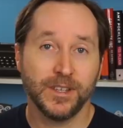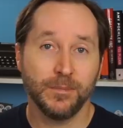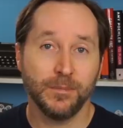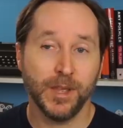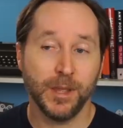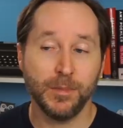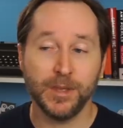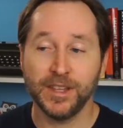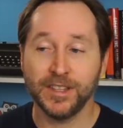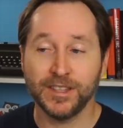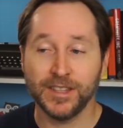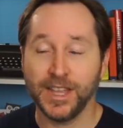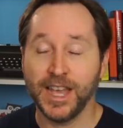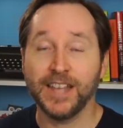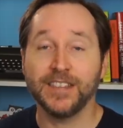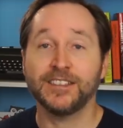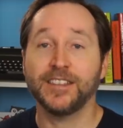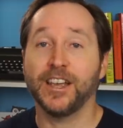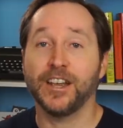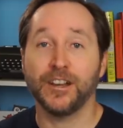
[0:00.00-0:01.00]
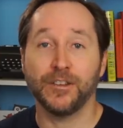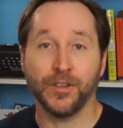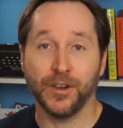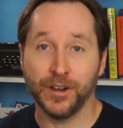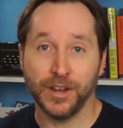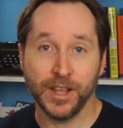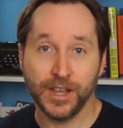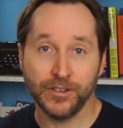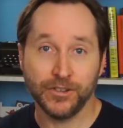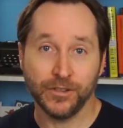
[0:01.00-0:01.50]
Maybe it's that side of our
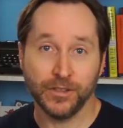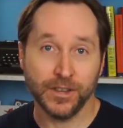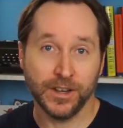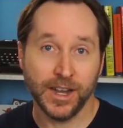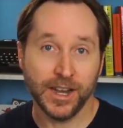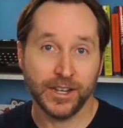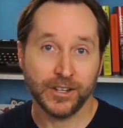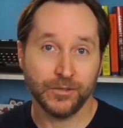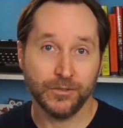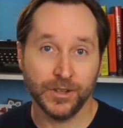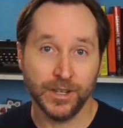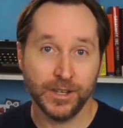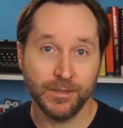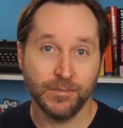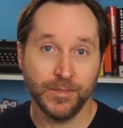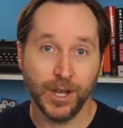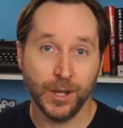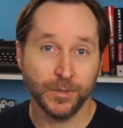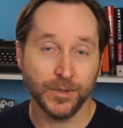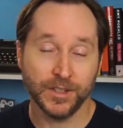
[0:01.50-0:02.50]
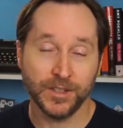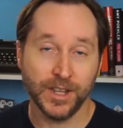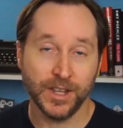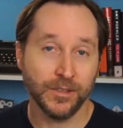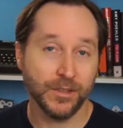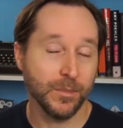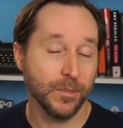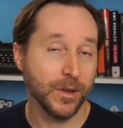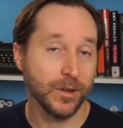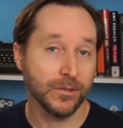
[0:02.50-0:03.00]
nature that actually helps us
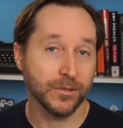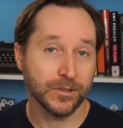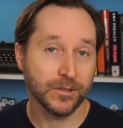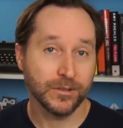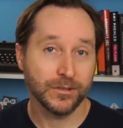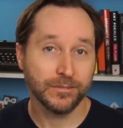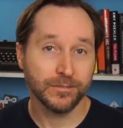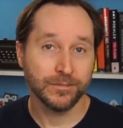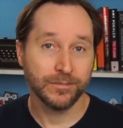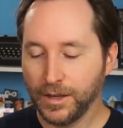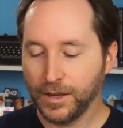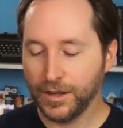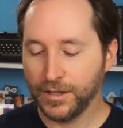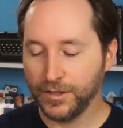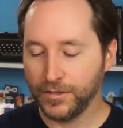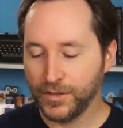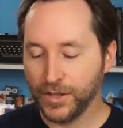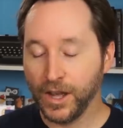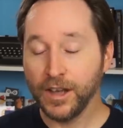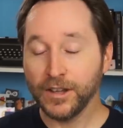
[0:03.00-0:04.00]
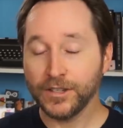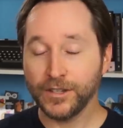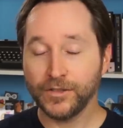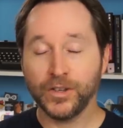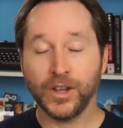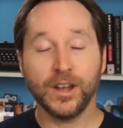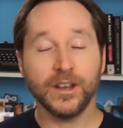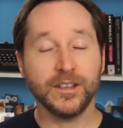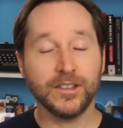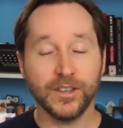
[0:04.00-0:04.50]
out the most. Because if dogs have
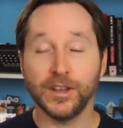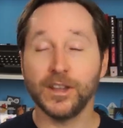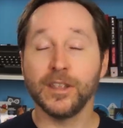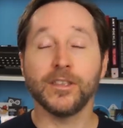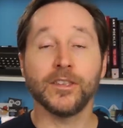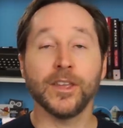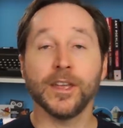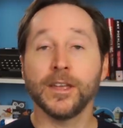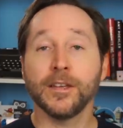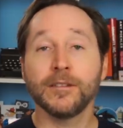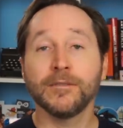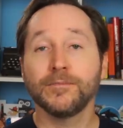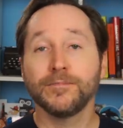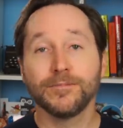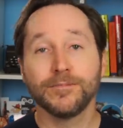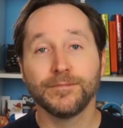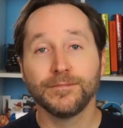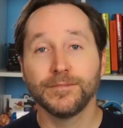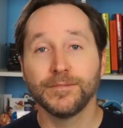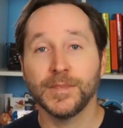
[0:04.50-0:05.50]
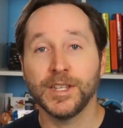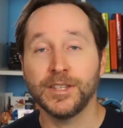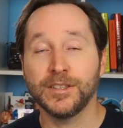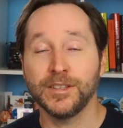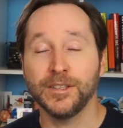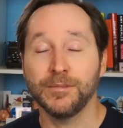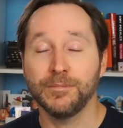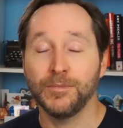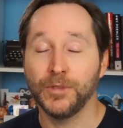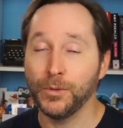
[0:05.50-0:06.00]
taught us anything, it's
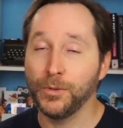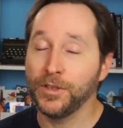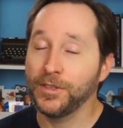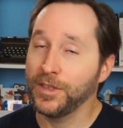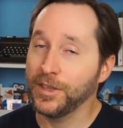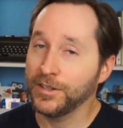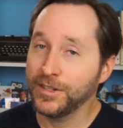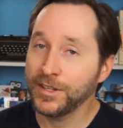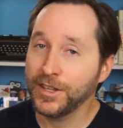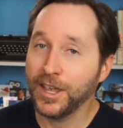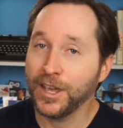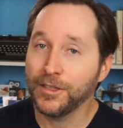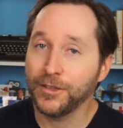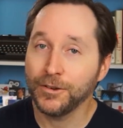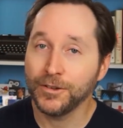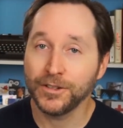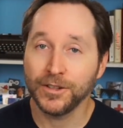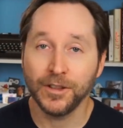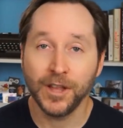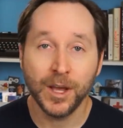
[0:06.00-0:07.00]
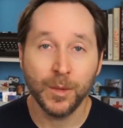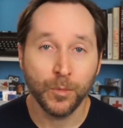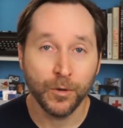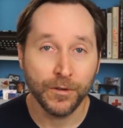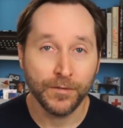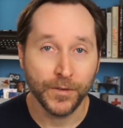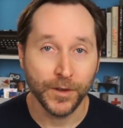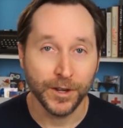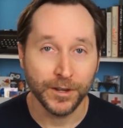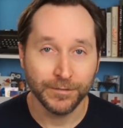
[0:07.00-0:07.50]
that doing things together is a lot more
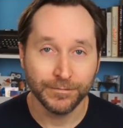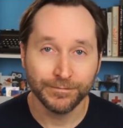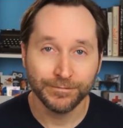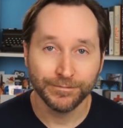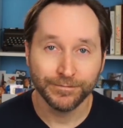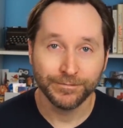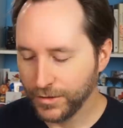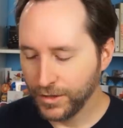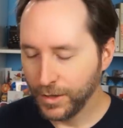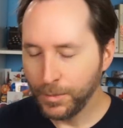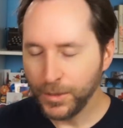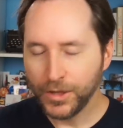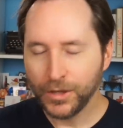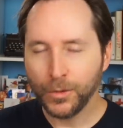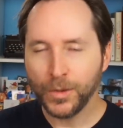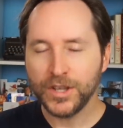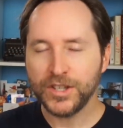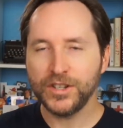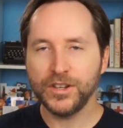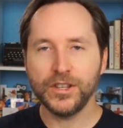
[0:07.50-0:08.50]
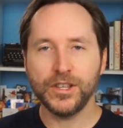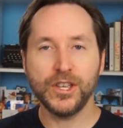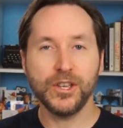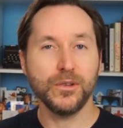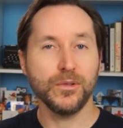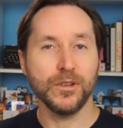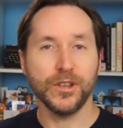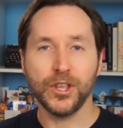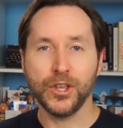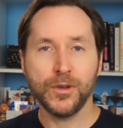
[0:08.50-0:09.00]
fun. So I'll put the question to
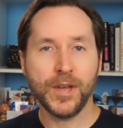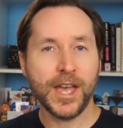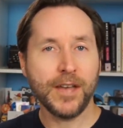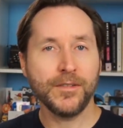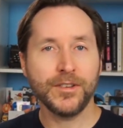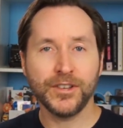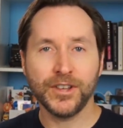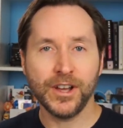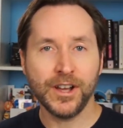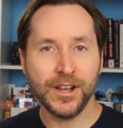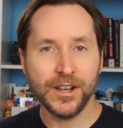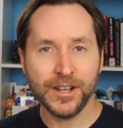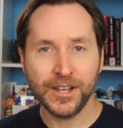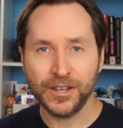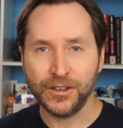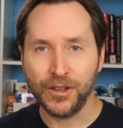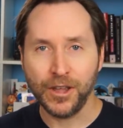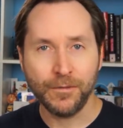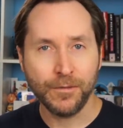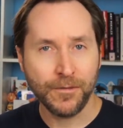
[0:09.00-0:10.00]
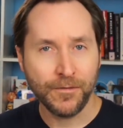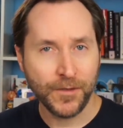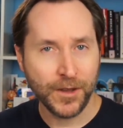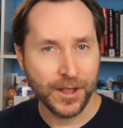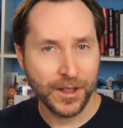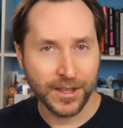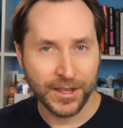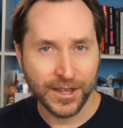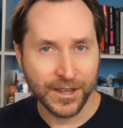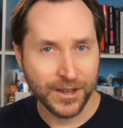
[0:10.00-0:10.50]
you. Do you have a dog? Do you ever
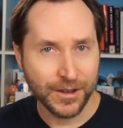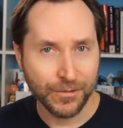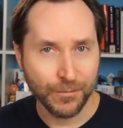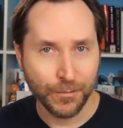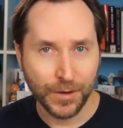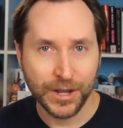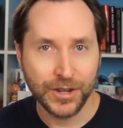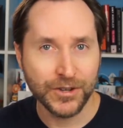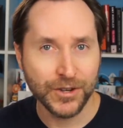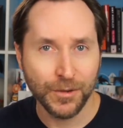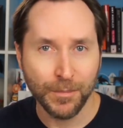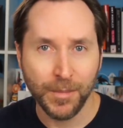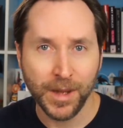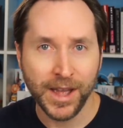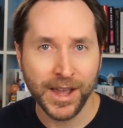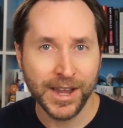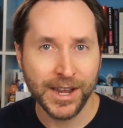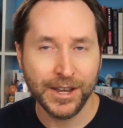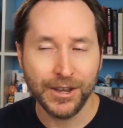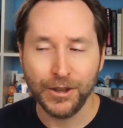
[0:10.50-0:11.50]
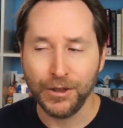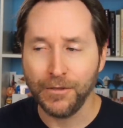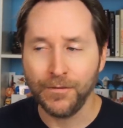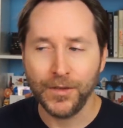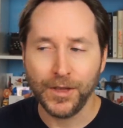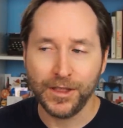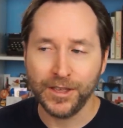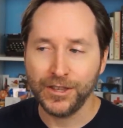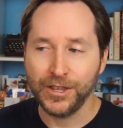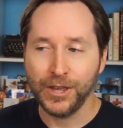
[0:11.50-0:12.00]
feel like it can read your mind? Do you
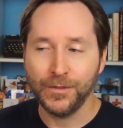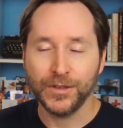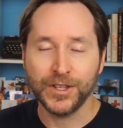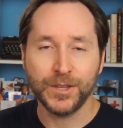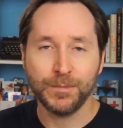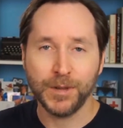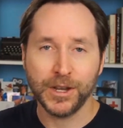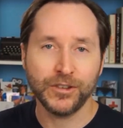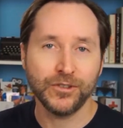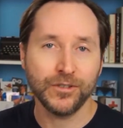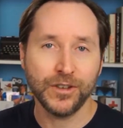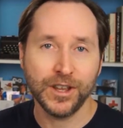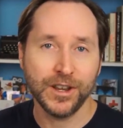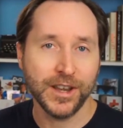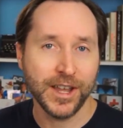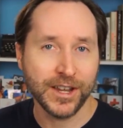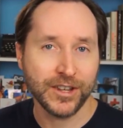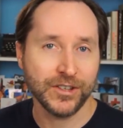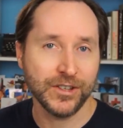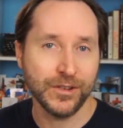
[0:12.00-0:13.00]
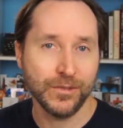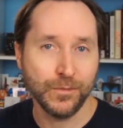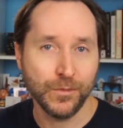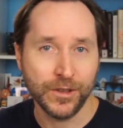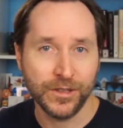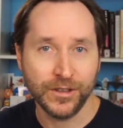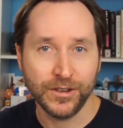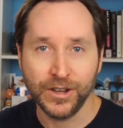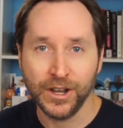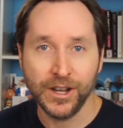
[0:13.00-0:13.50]
feel like you have a special connection
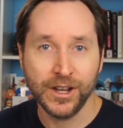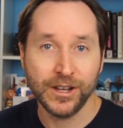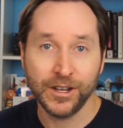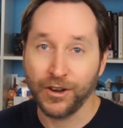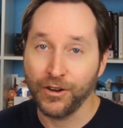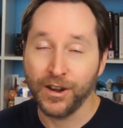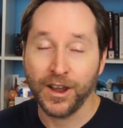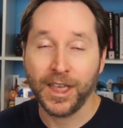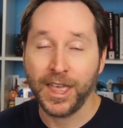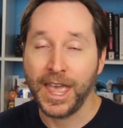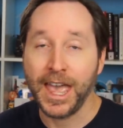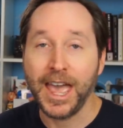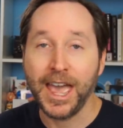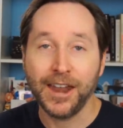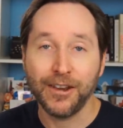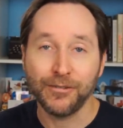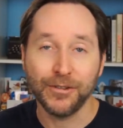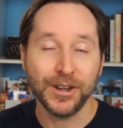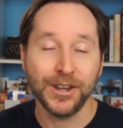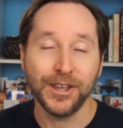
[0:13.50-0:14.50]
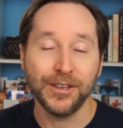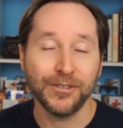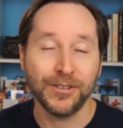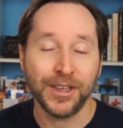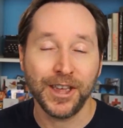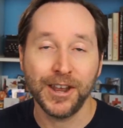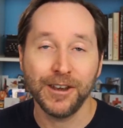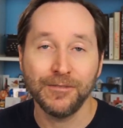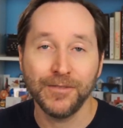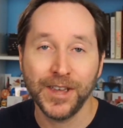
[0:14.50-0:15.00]
with a dog or a cat or any other
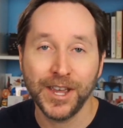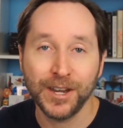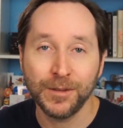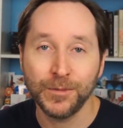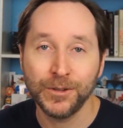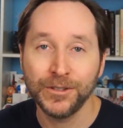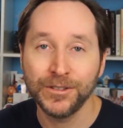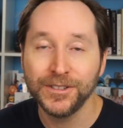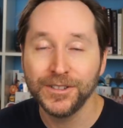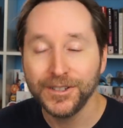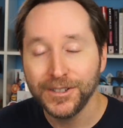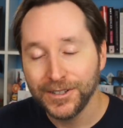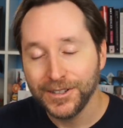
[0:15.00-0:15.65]
kind of animal?